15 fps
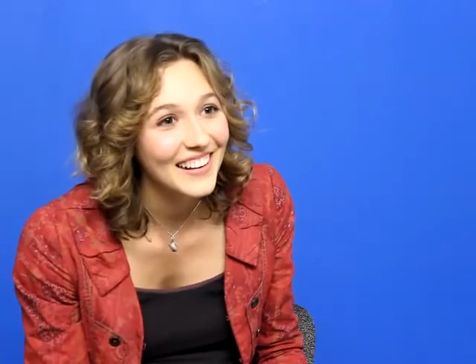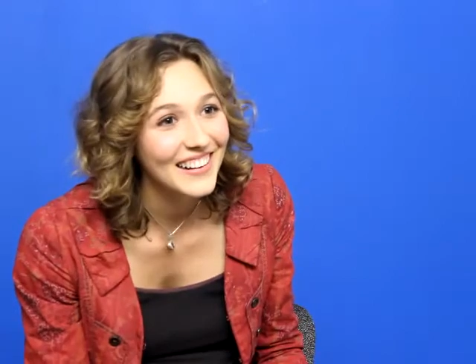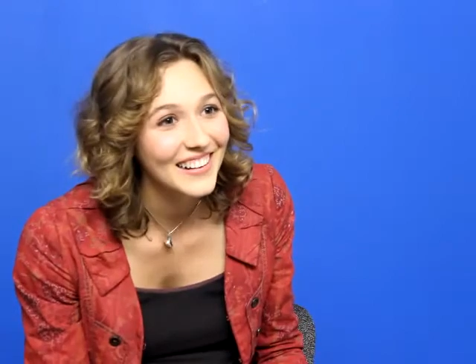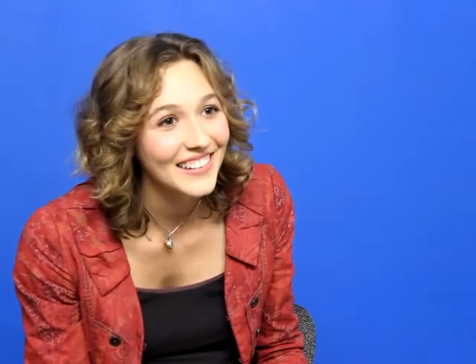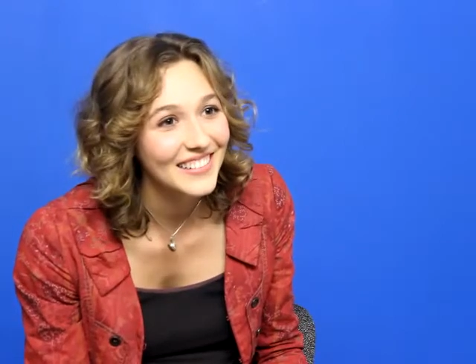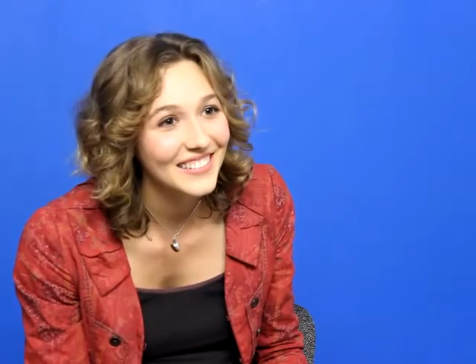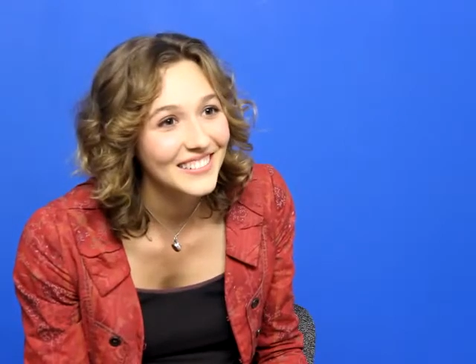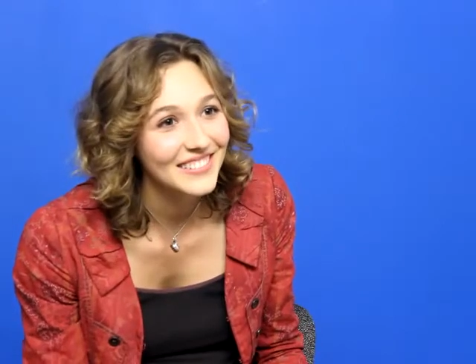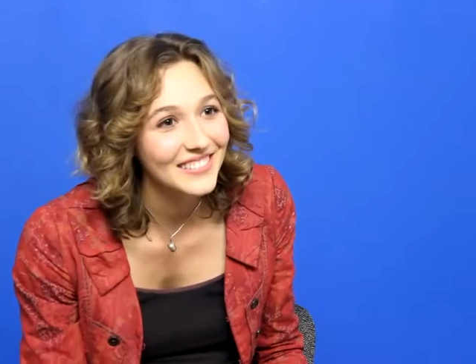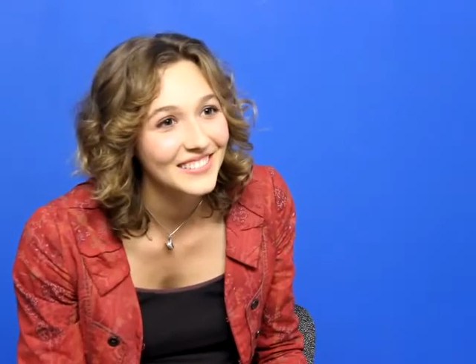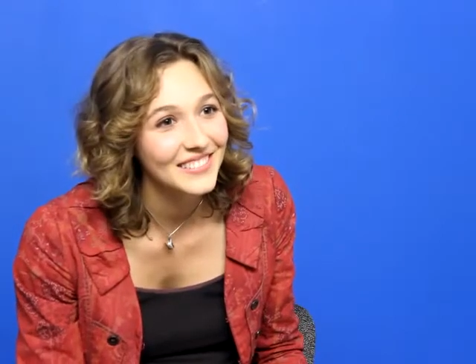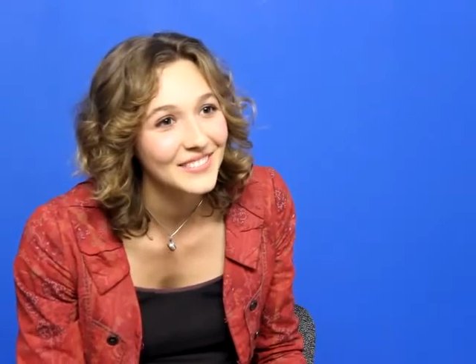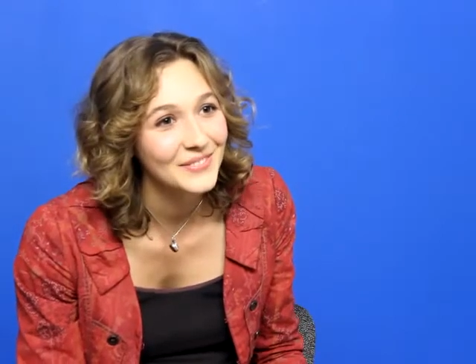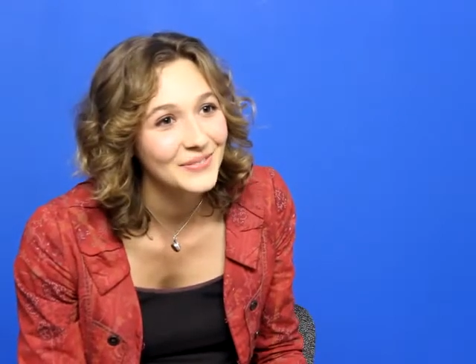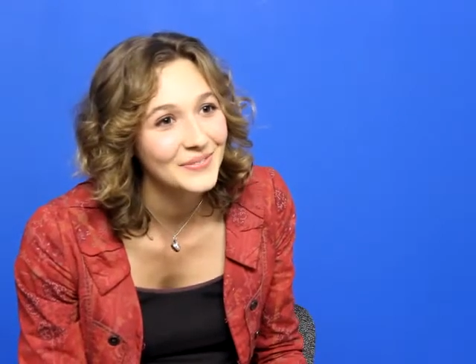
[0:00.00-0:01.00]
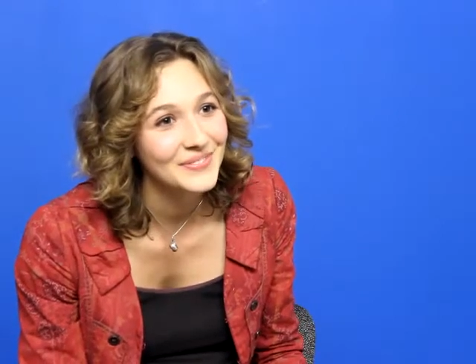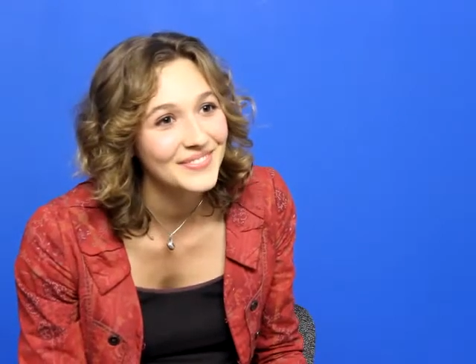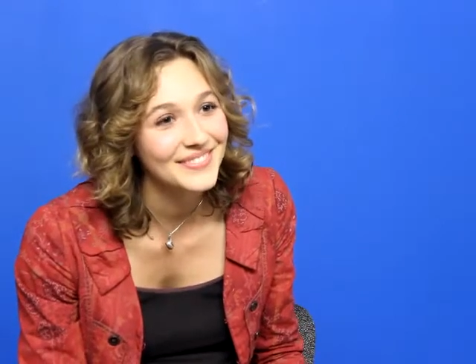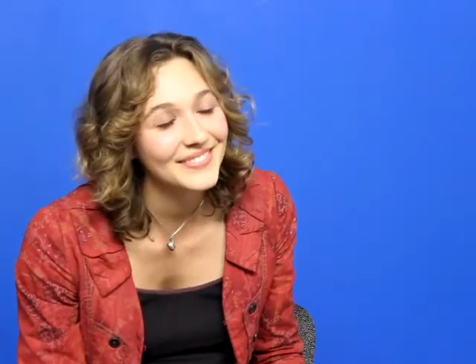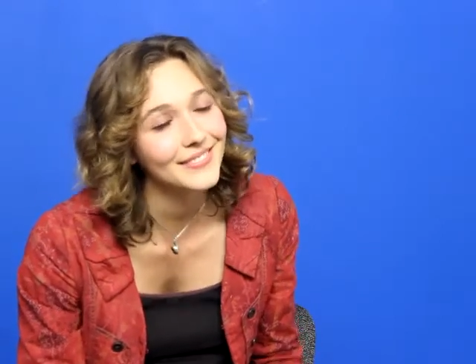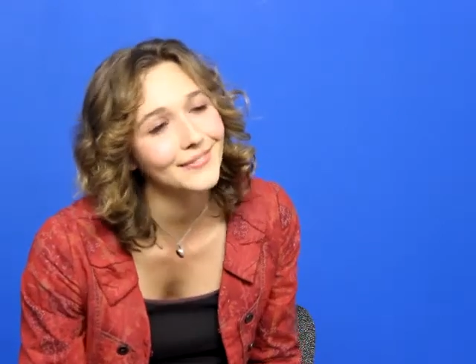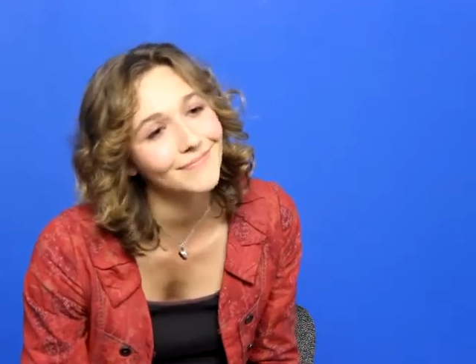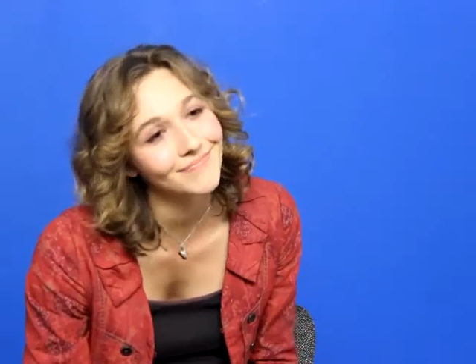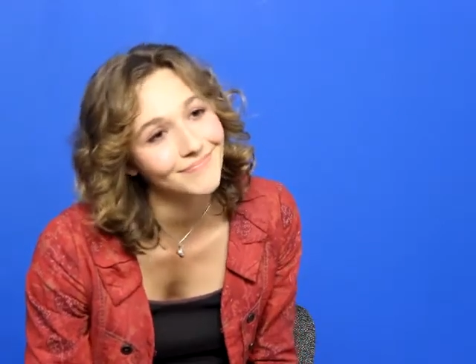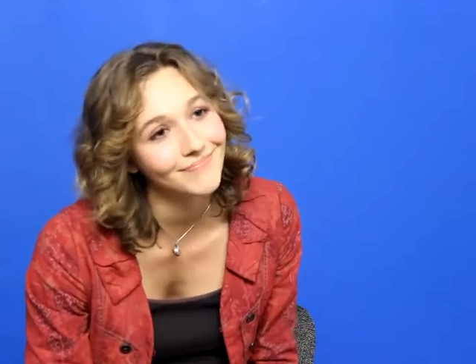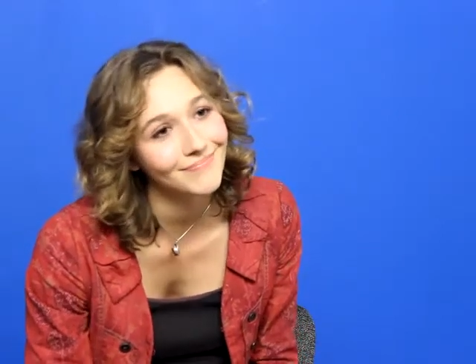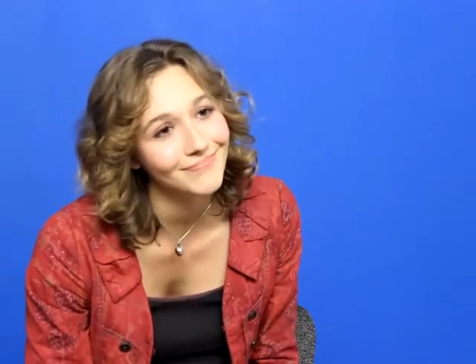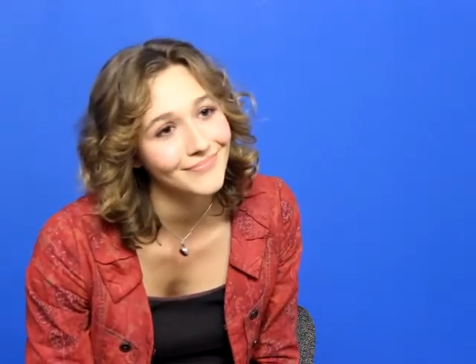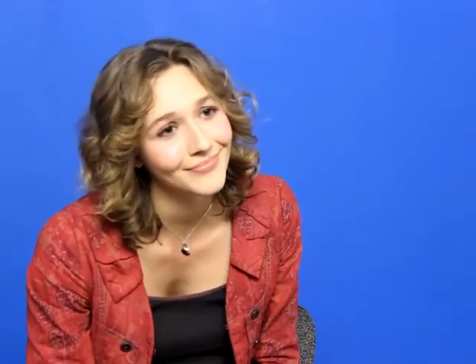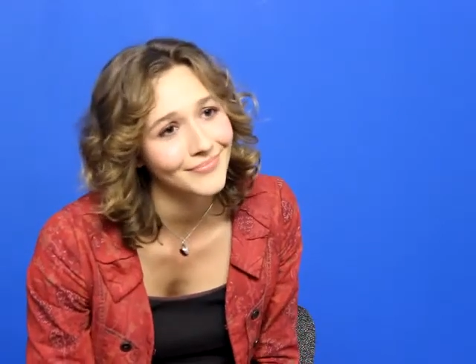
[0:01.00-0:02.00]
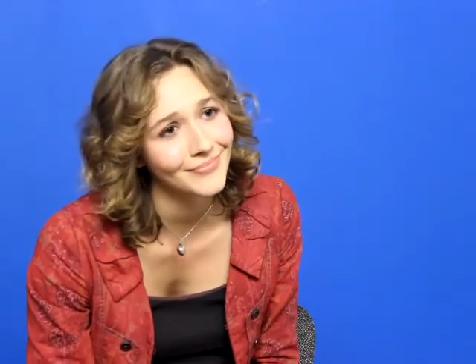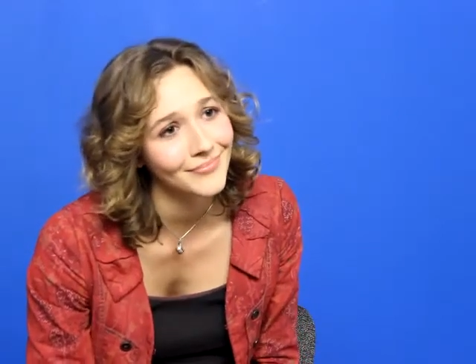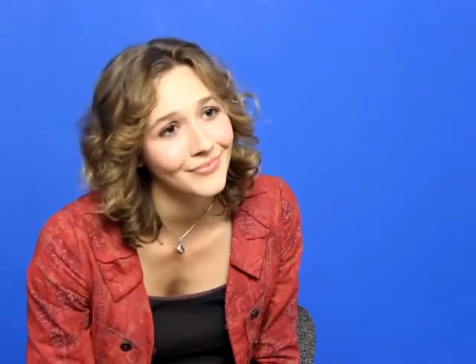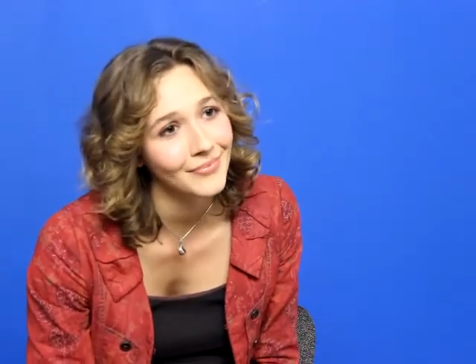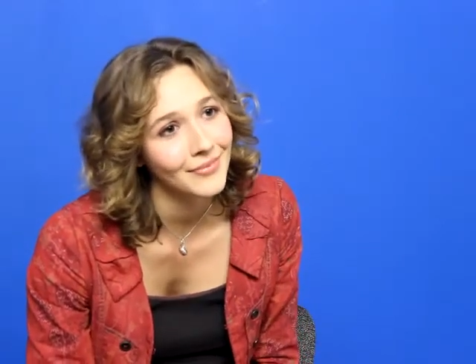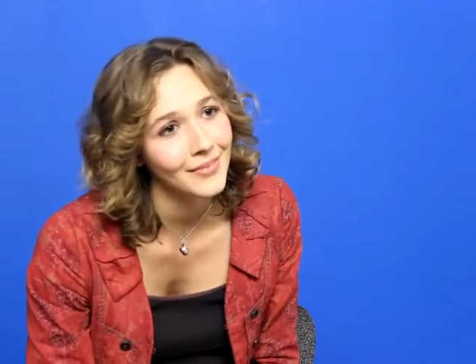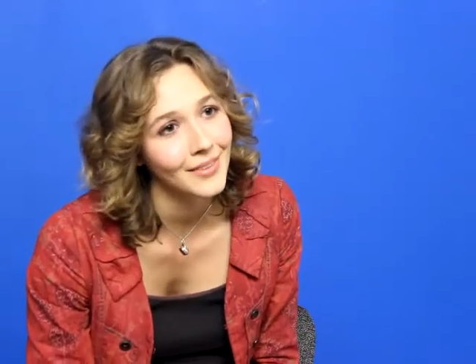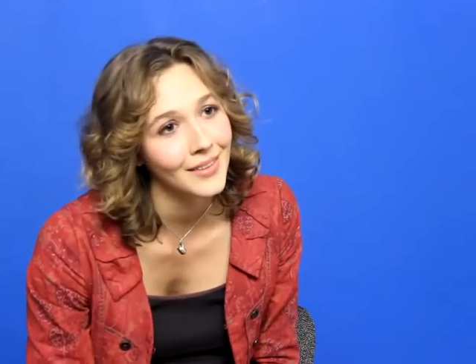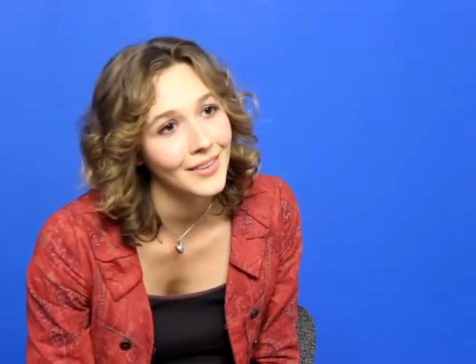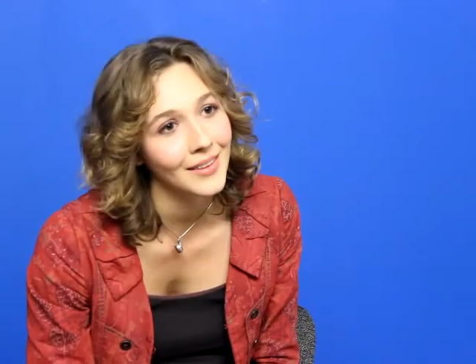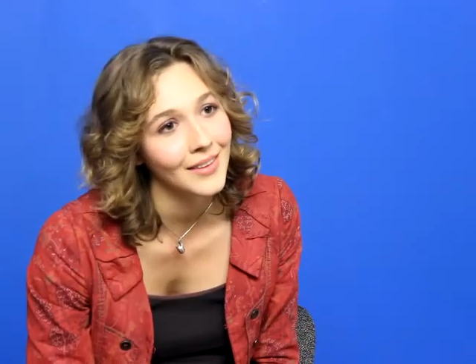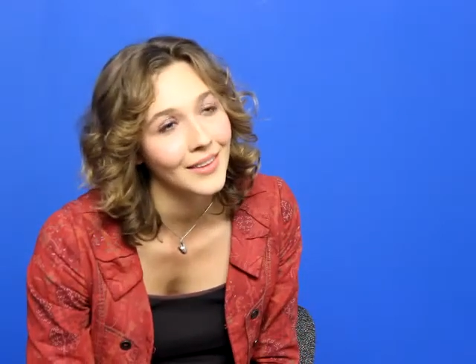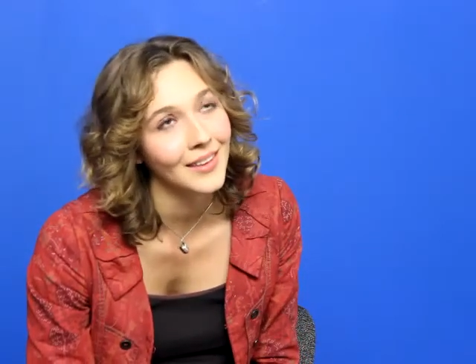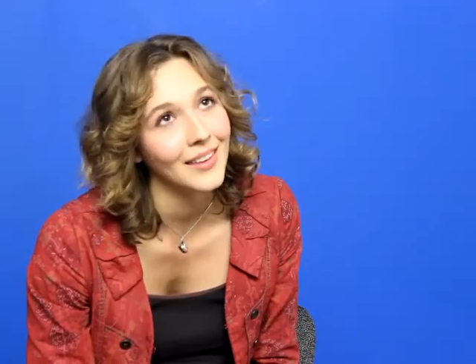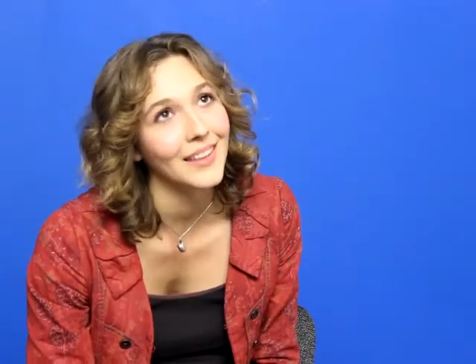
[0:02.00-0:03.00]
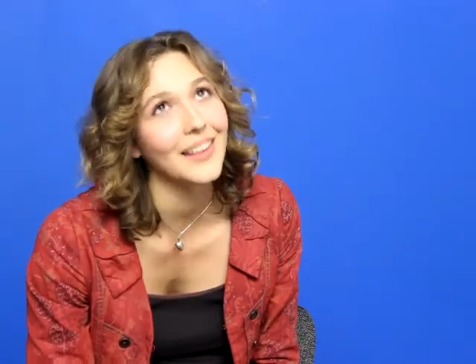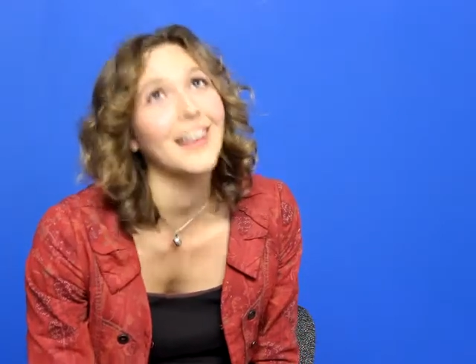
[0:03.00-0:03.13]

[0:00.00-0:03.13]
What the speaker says: You're great. Maybe you should be the life coach.